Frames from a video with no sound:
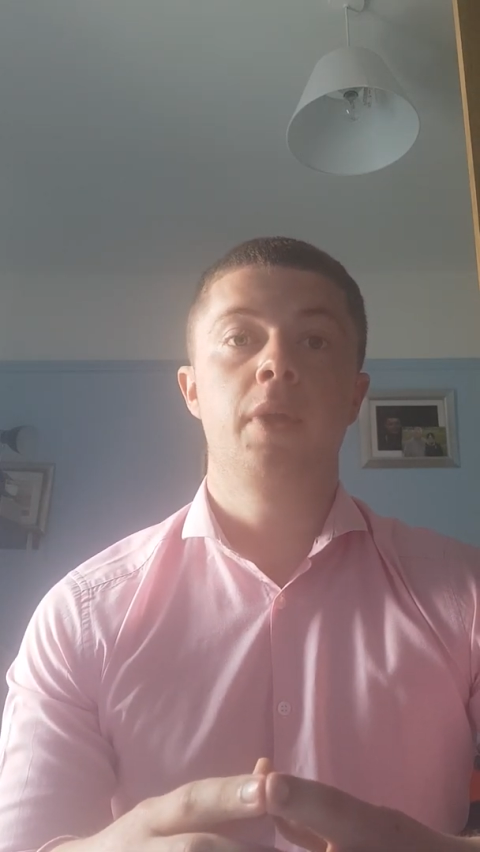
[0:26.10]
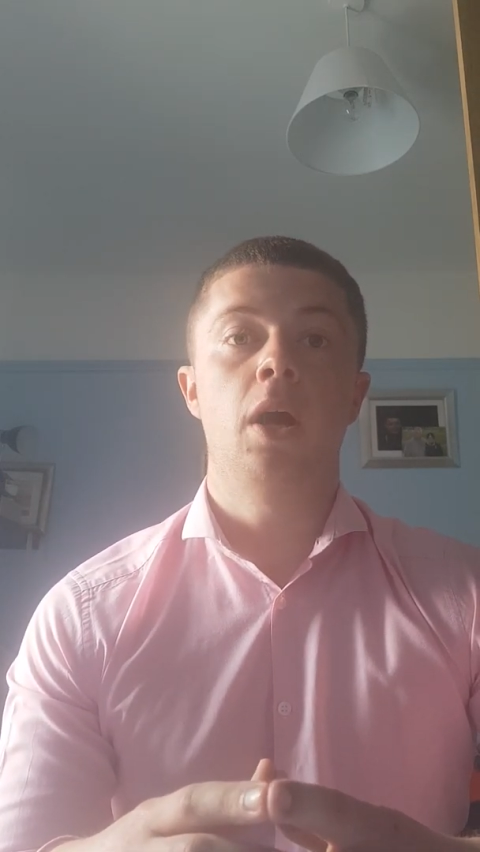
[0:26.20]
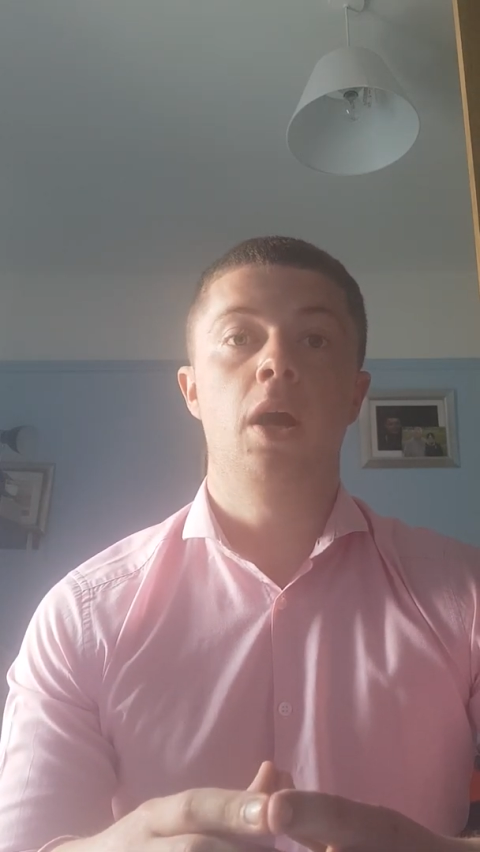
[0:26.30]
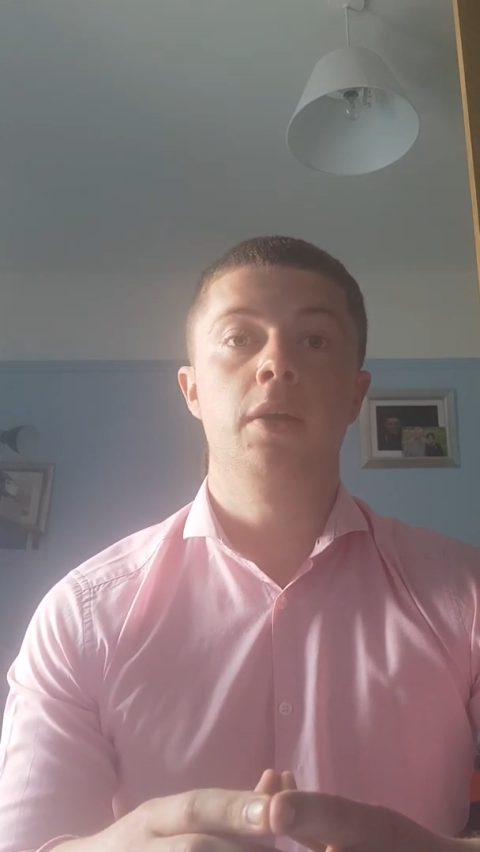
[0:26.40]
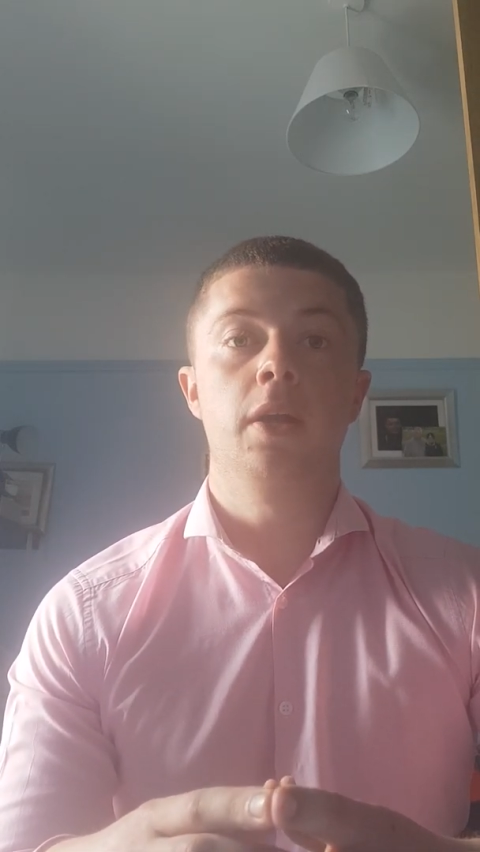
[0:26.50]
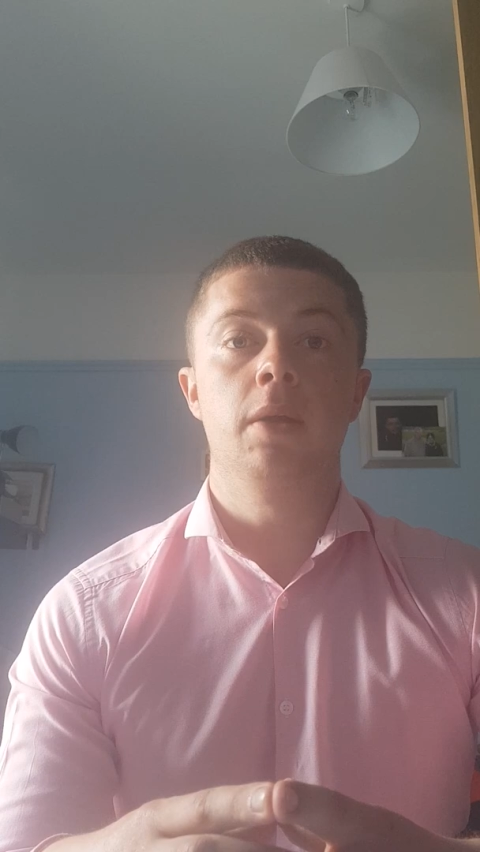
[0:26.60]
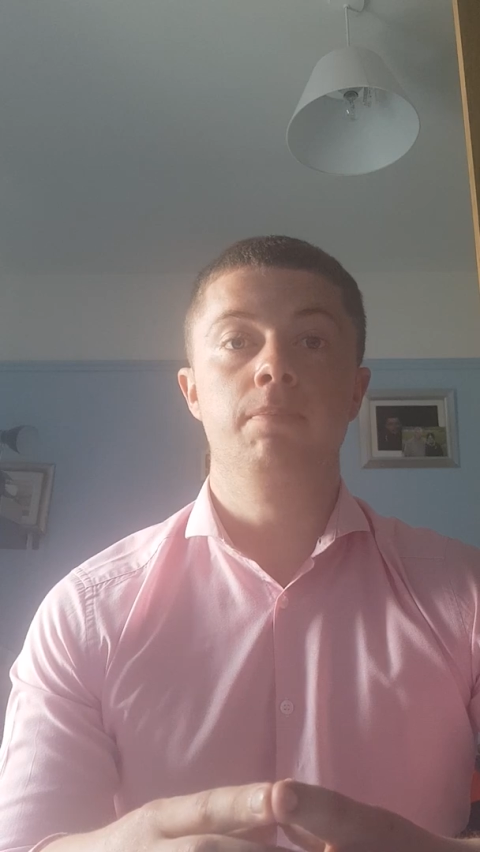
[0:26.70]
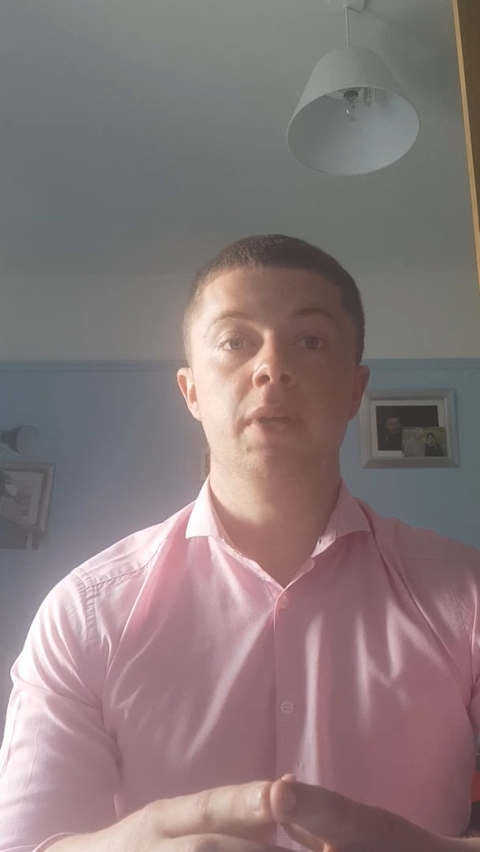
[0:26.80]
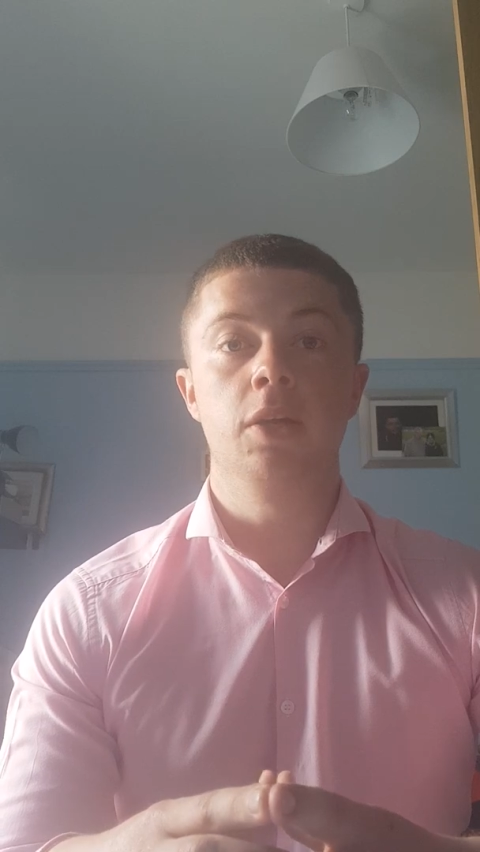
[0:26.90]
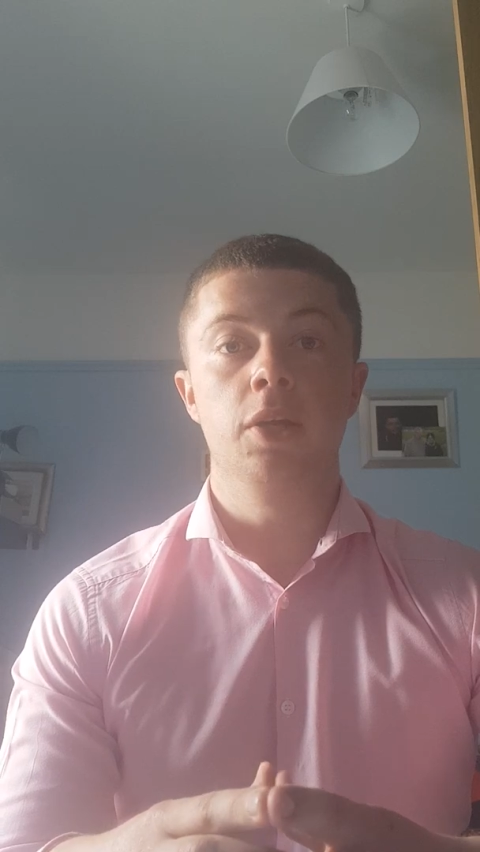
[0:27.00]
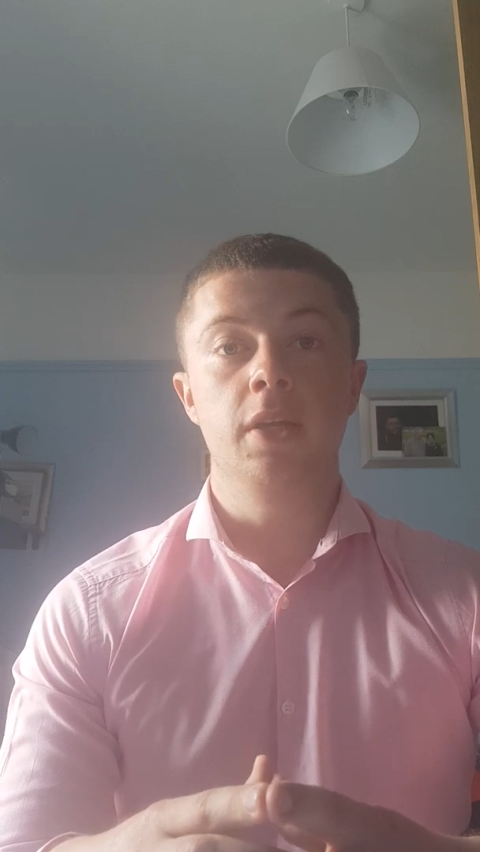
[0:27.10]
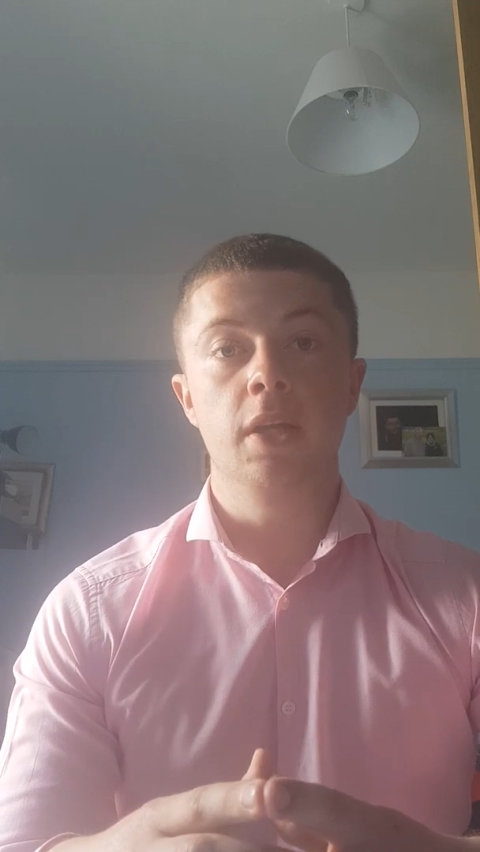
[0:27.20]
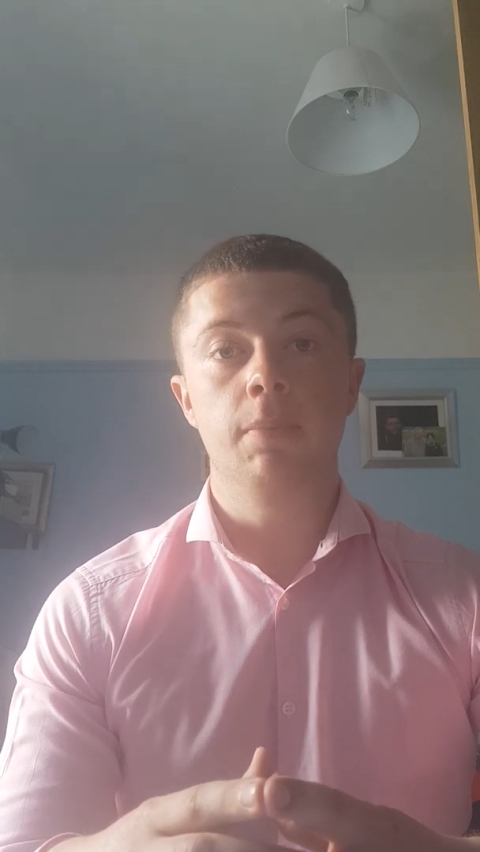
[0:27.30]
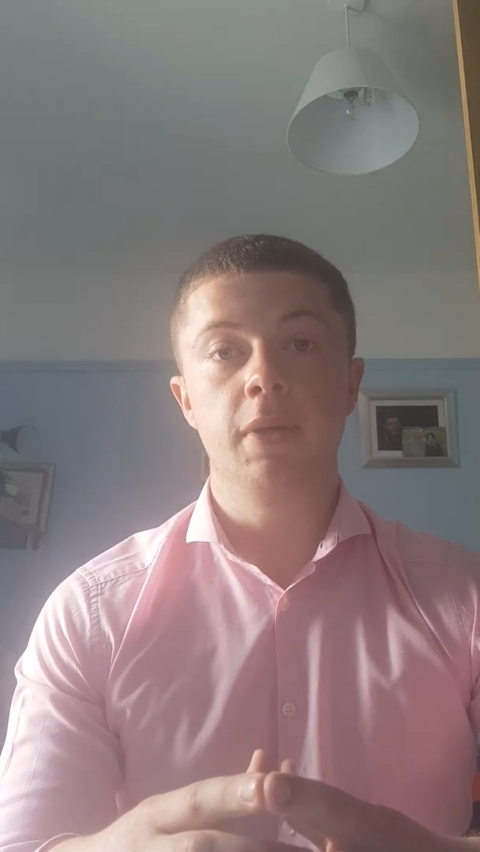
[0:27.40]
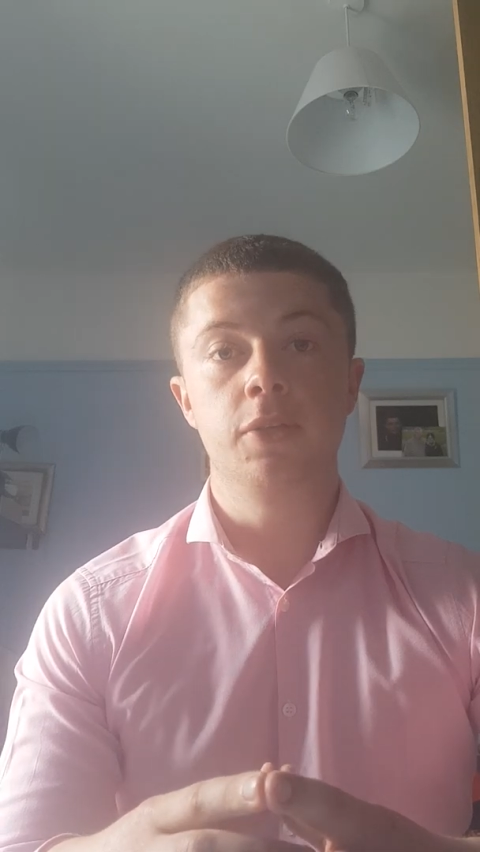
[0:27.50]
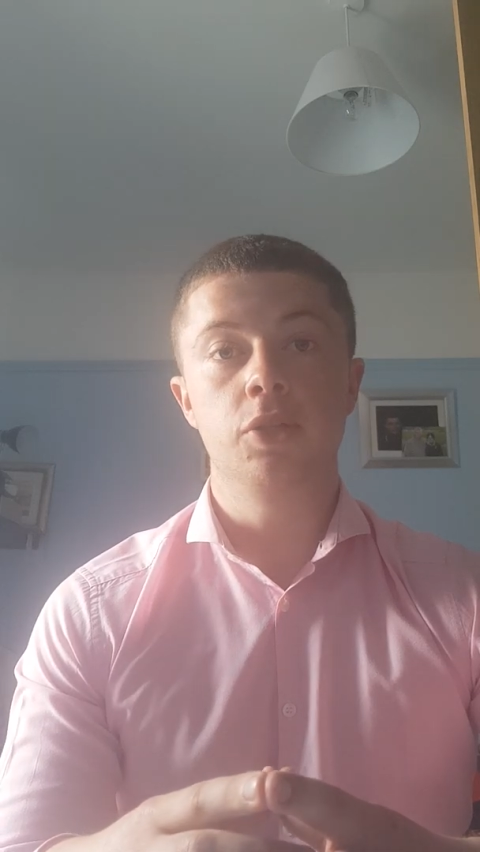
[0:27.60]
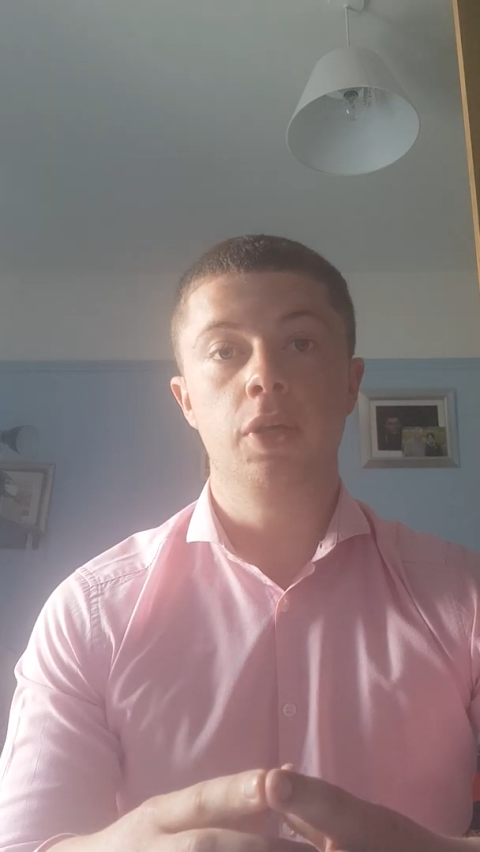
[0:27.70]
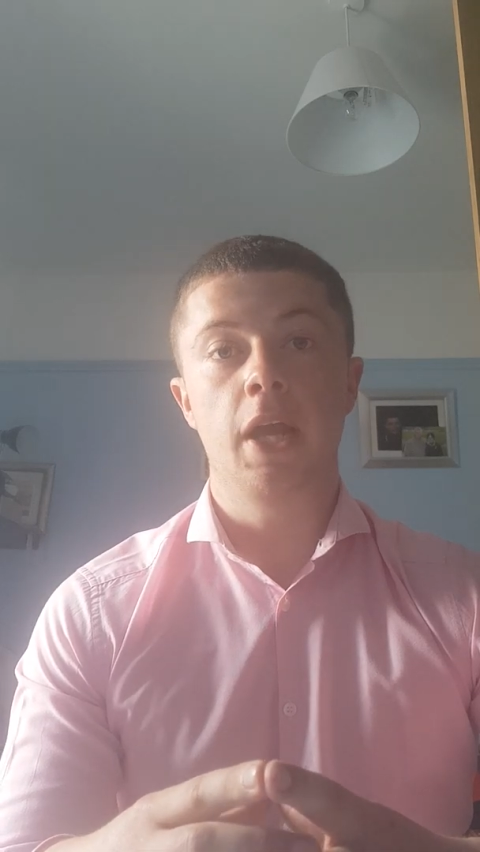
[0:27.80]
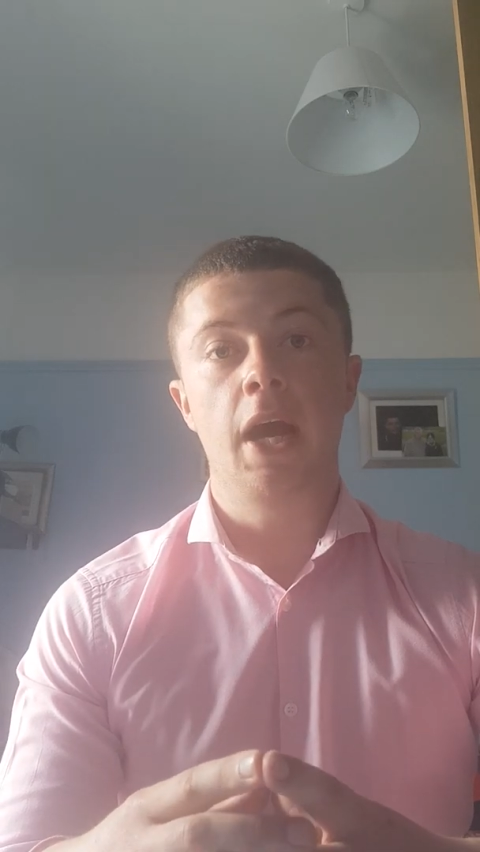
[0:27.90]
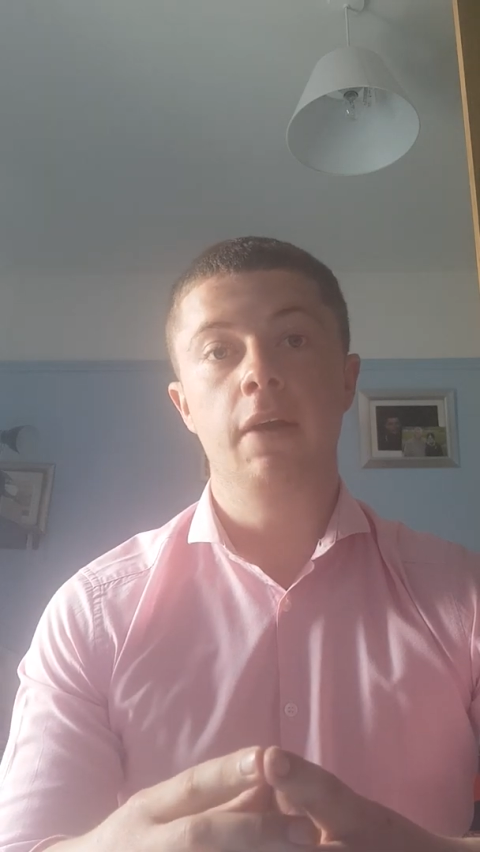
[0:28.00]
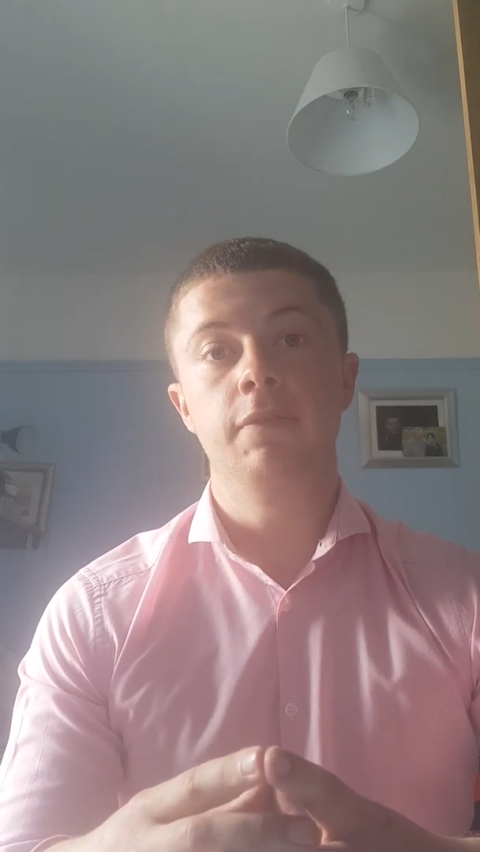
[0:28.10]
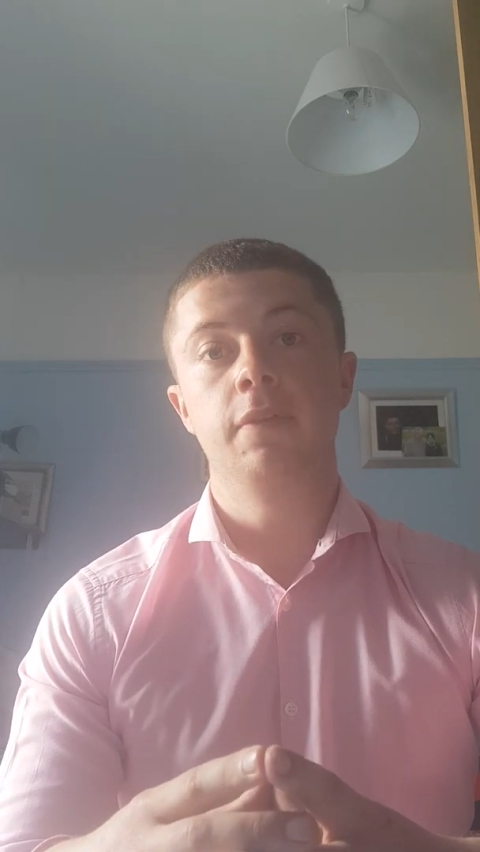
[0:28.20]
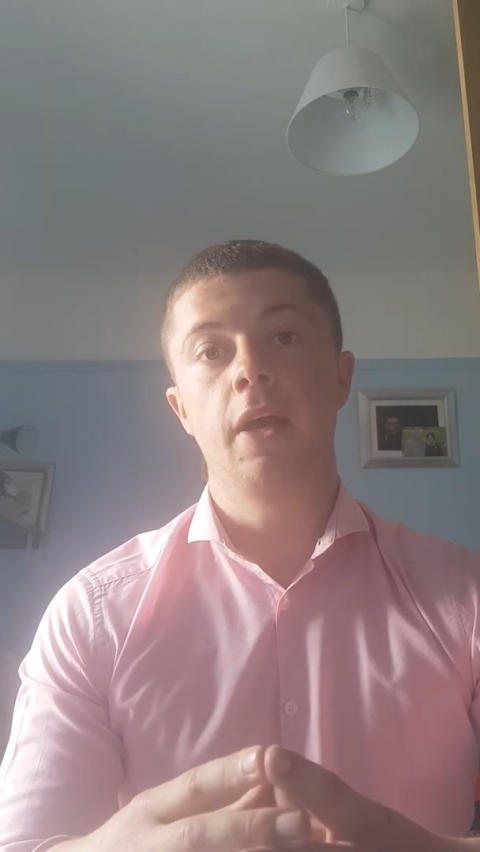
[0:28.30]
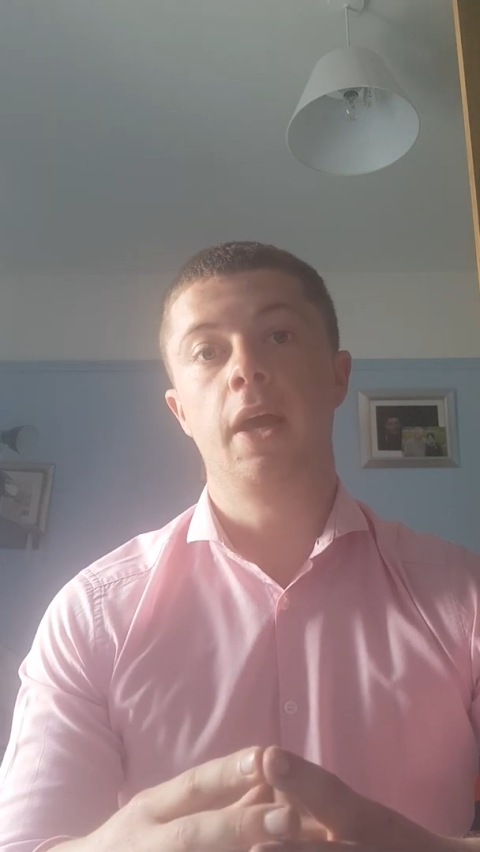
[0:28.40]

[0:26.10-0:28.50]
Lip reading: on a big idea pitch I have